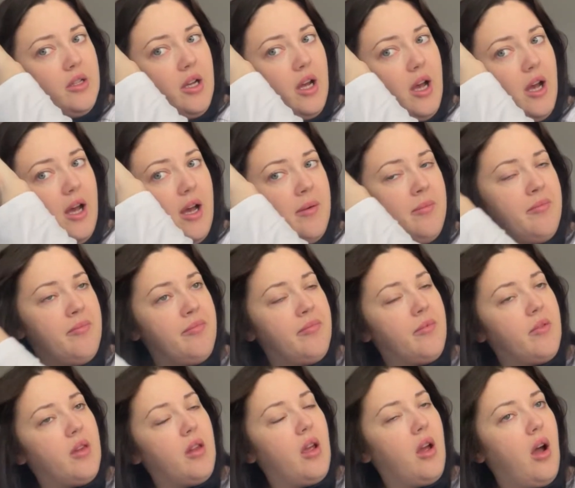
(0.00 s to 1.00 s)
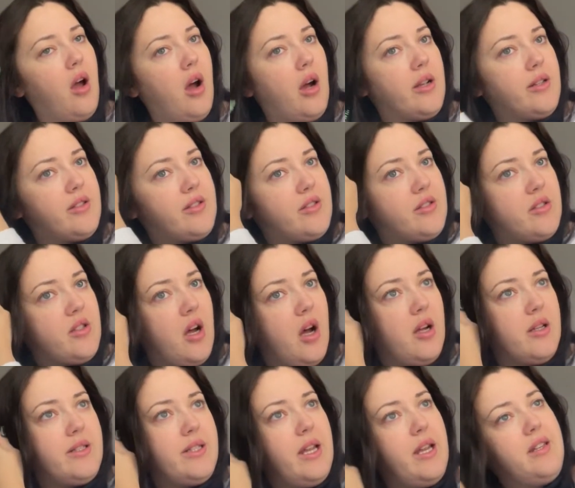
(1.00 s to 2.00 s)
I
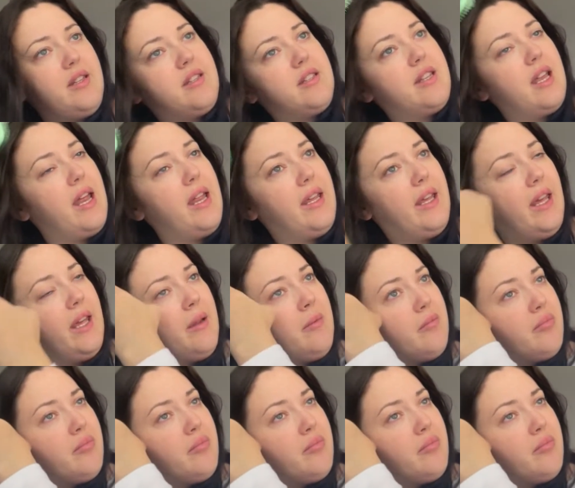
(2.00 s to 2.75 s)
started taking